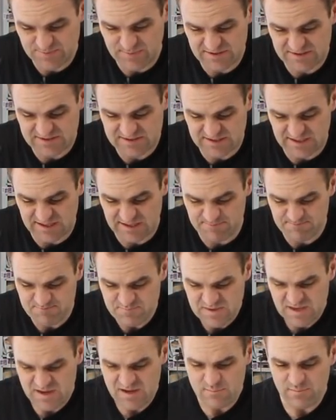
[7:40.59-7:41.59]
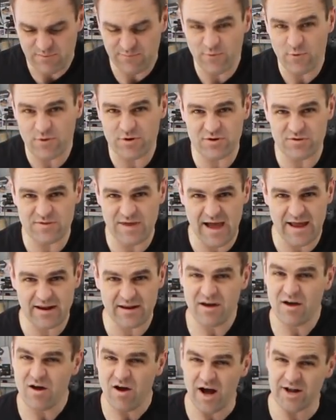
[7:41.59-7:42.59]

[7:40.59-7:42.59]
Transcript: But before I do that,